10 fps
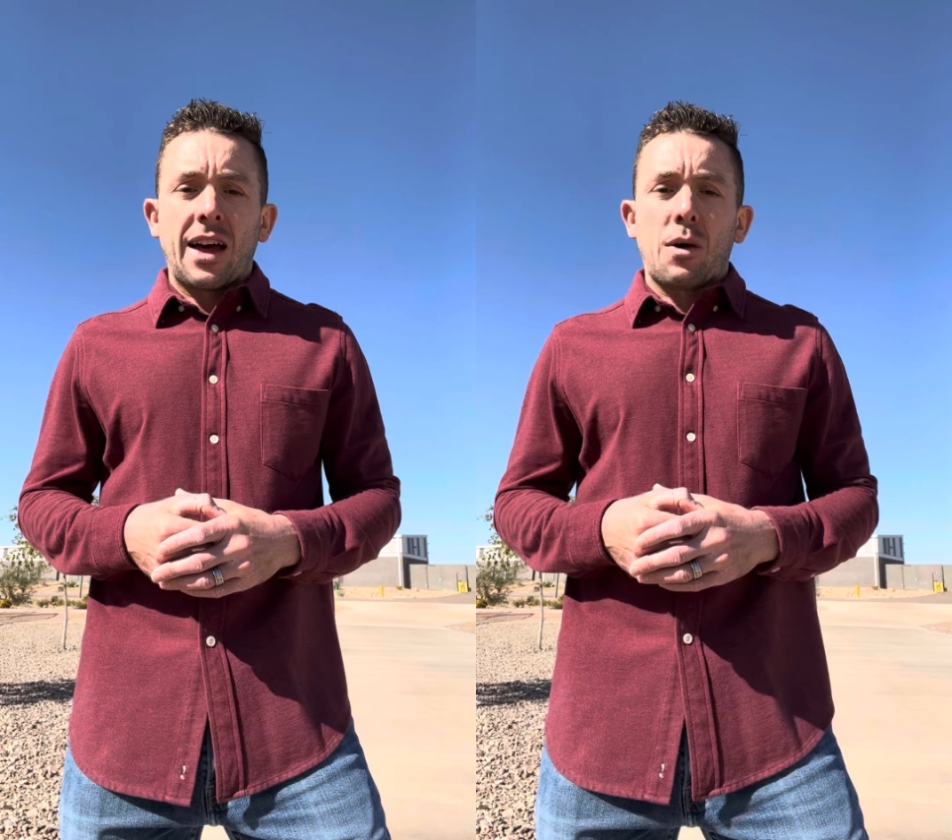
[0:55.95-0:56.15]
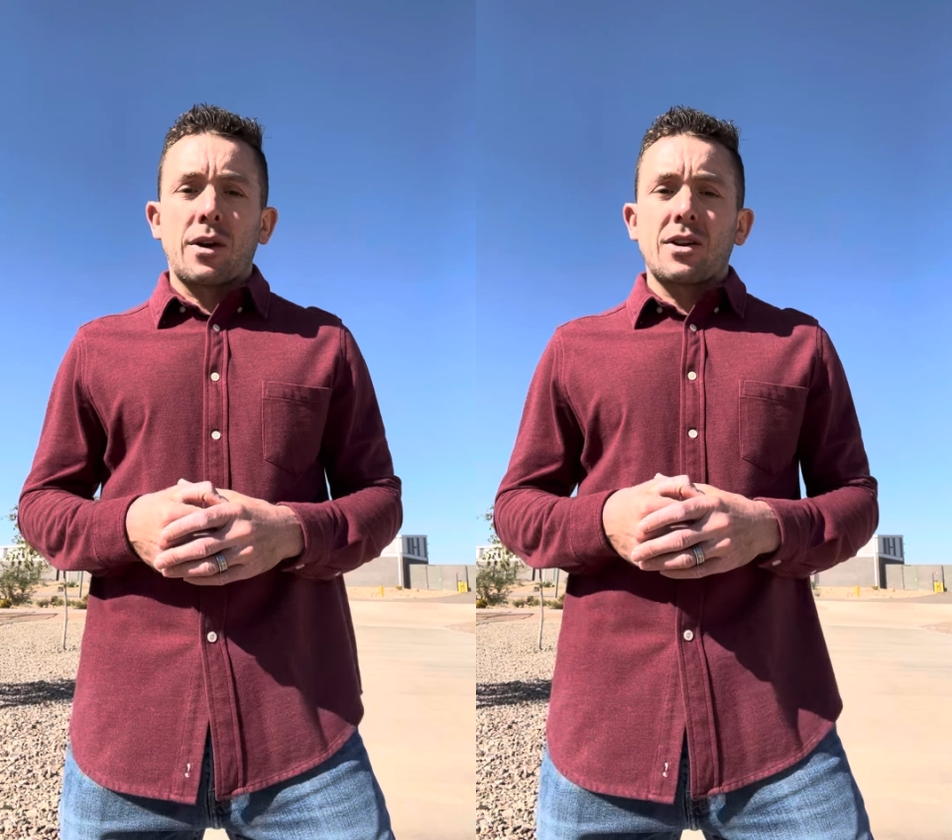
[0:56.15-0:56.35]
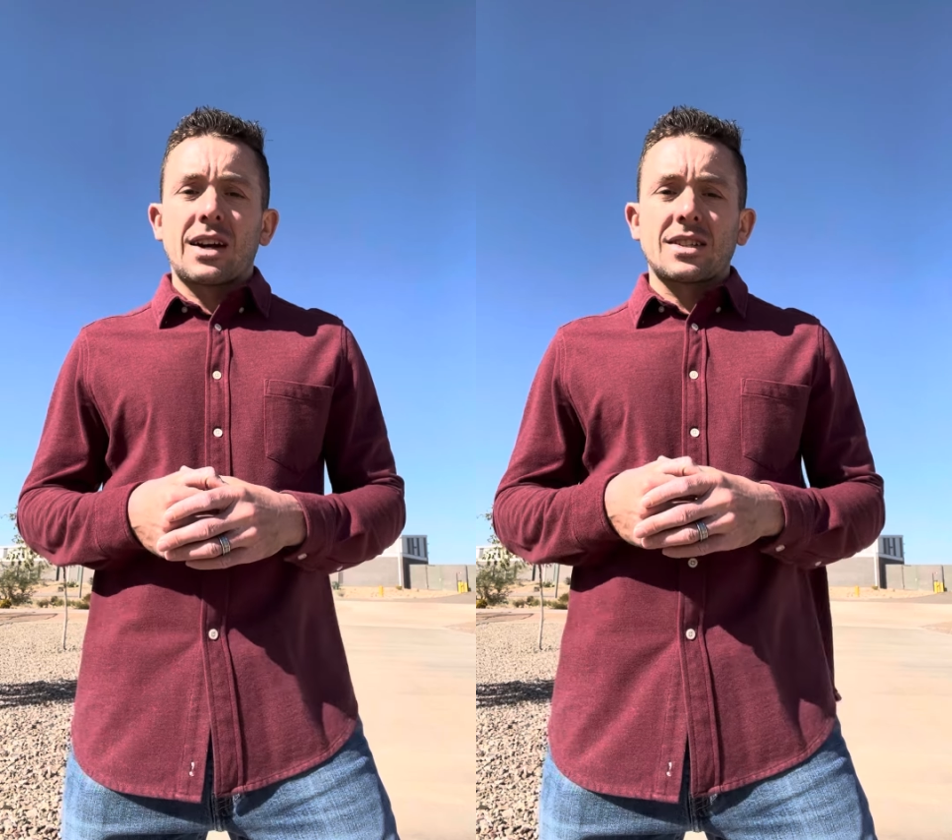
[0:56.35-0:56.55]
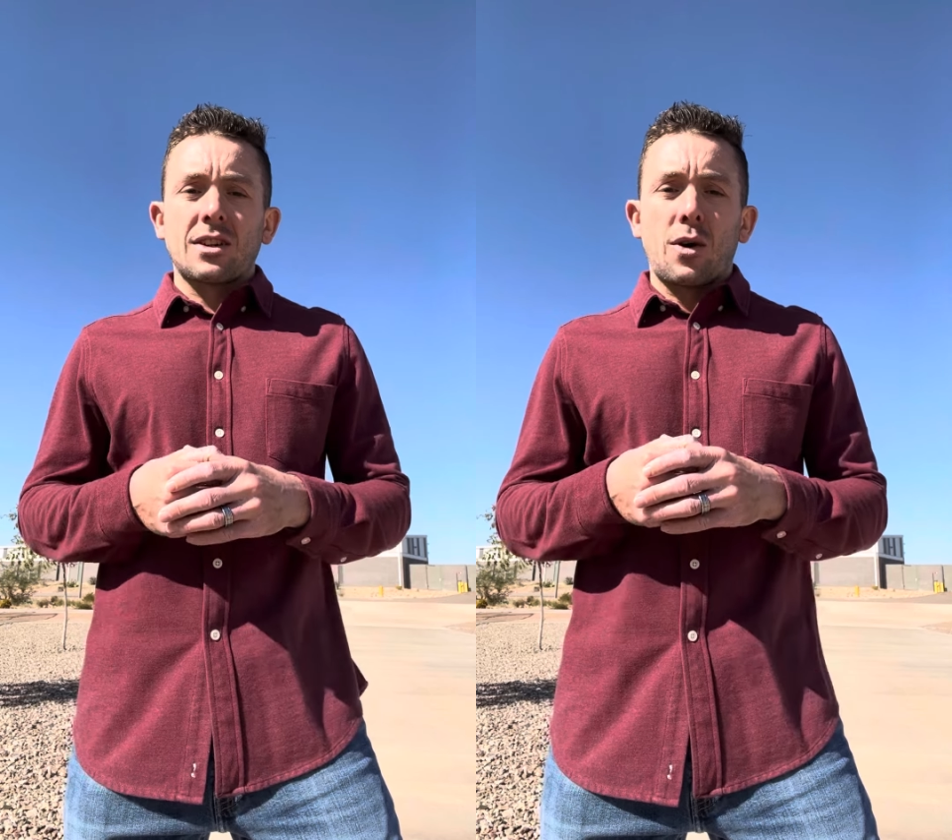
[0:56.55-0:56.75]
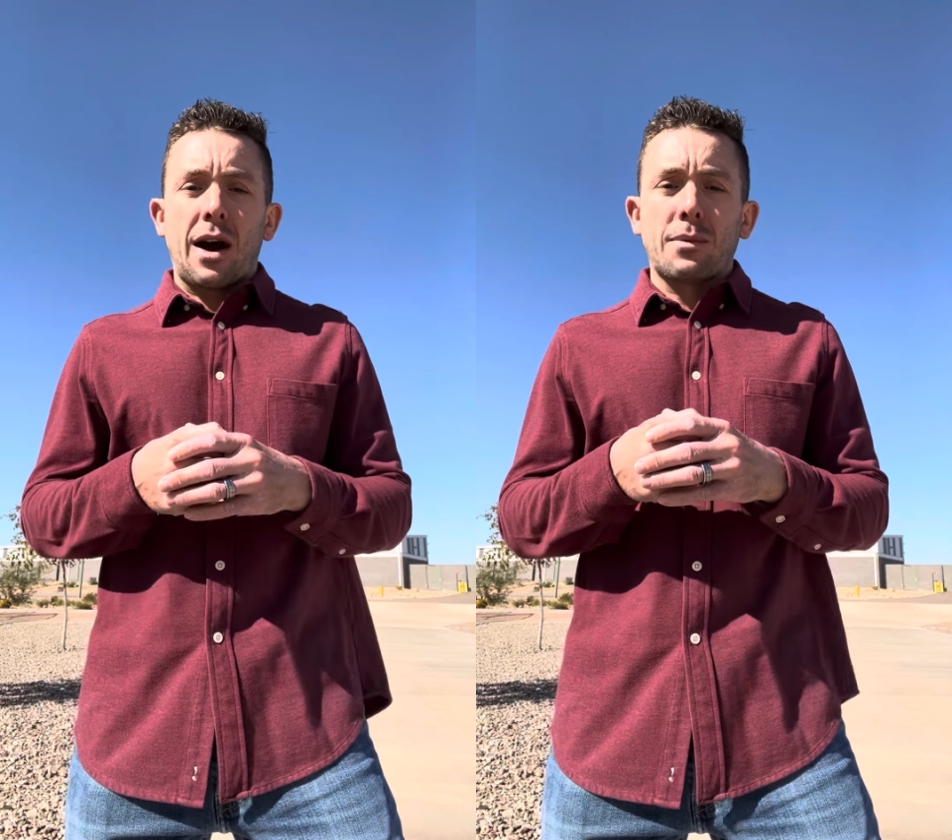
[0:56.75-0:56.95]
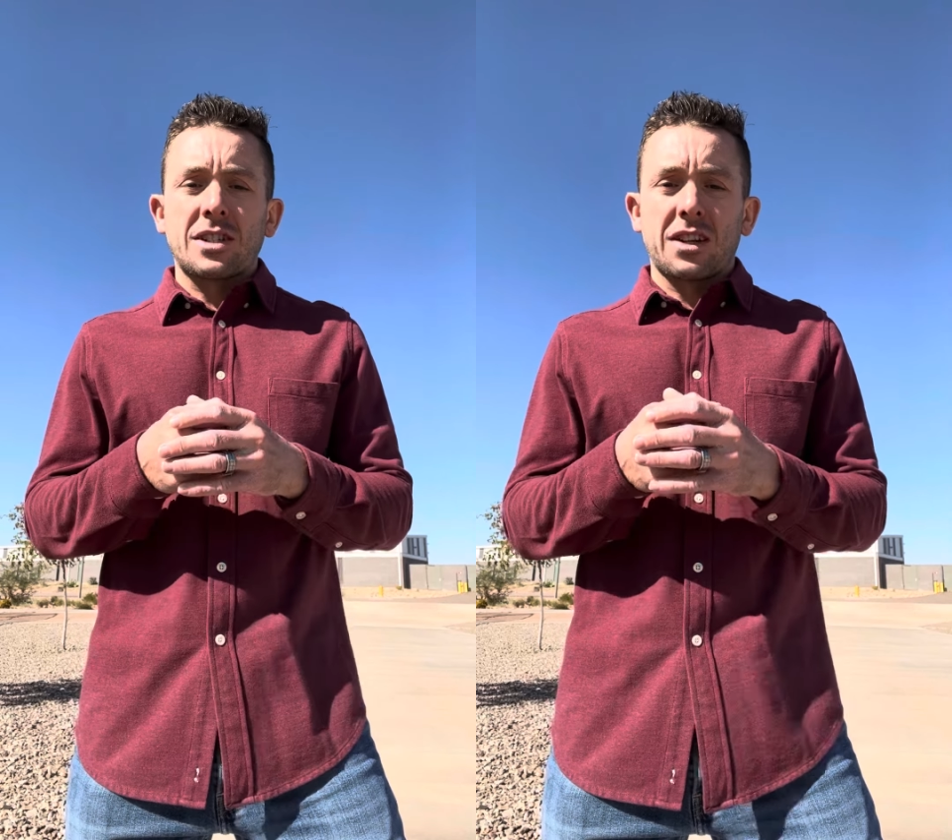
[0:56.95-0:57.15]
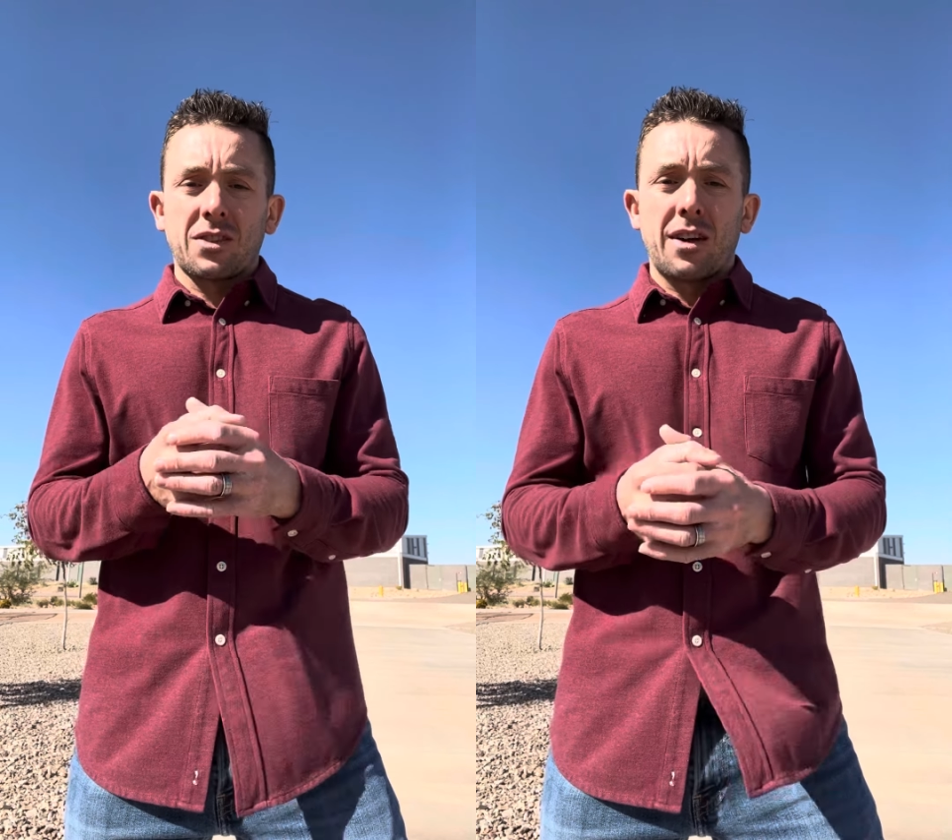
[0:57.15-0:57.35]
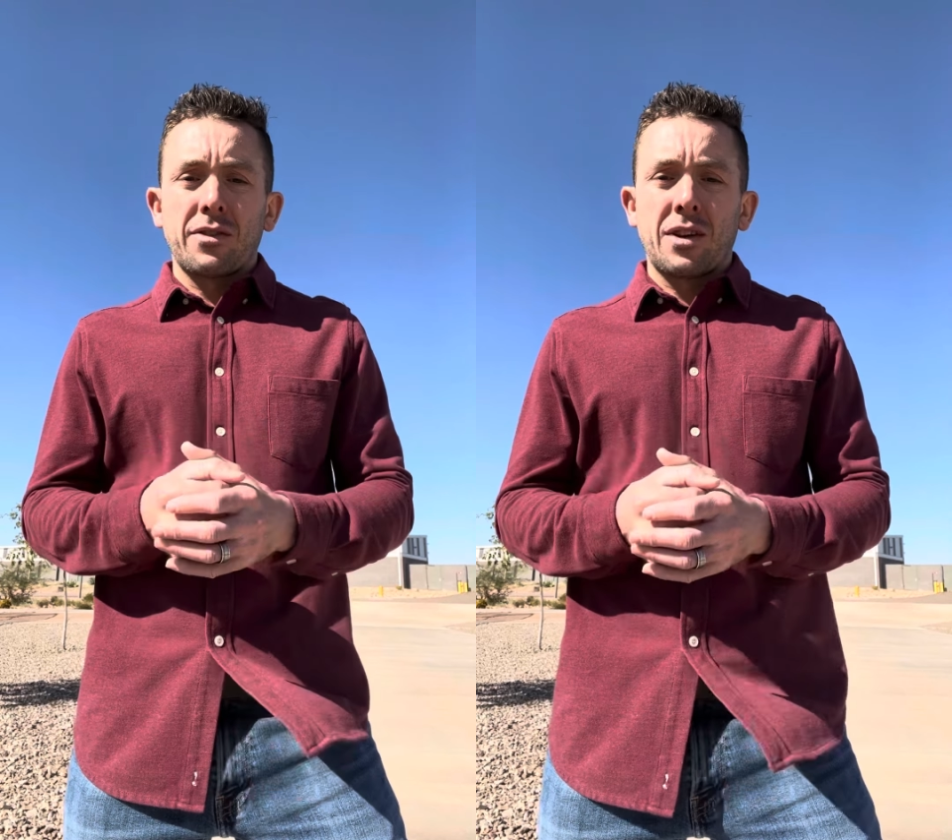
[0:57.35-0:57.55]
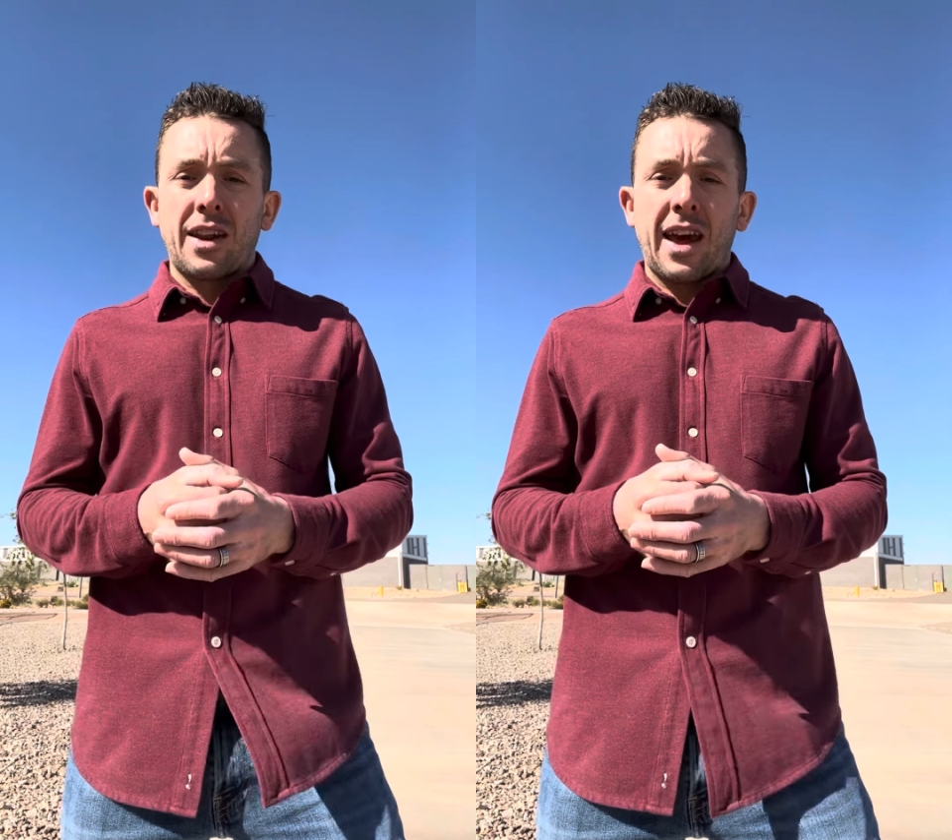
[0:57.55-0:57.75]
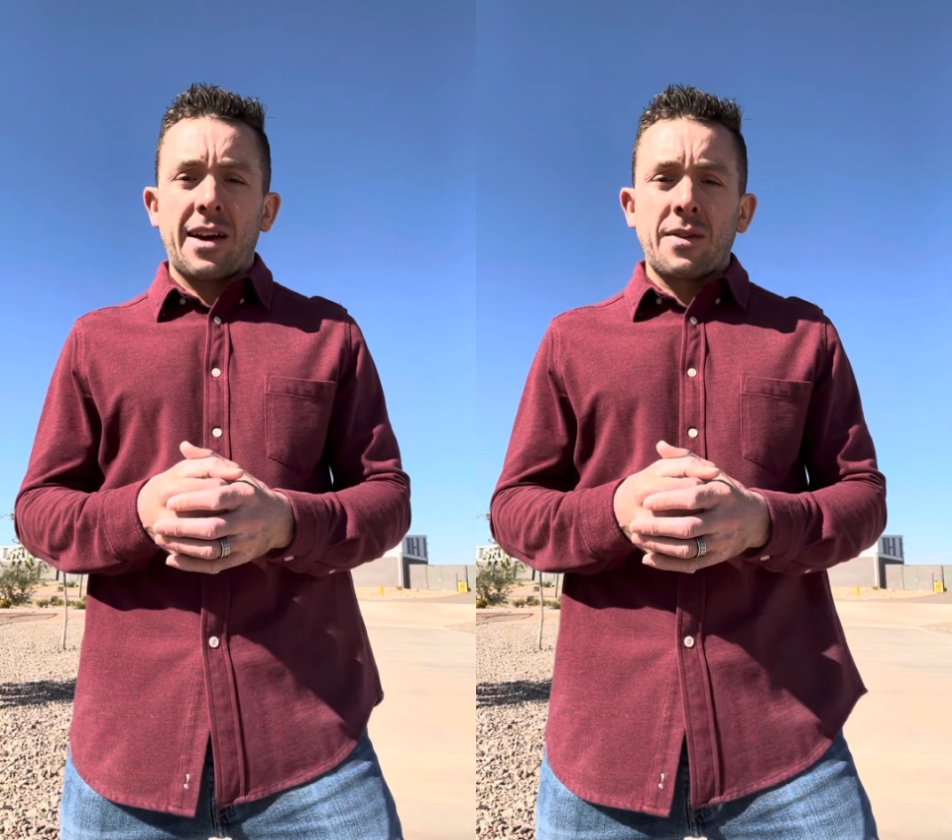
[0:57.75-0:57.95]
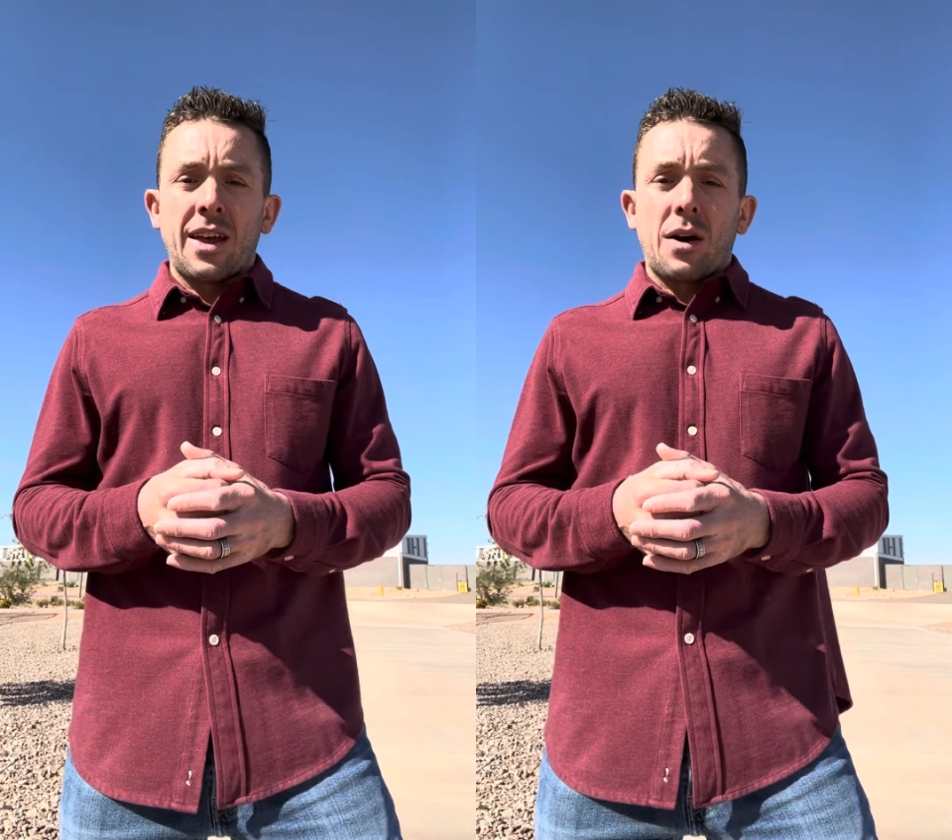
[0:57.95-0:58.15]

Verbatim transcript: I wanted you guys to know how much I love you today.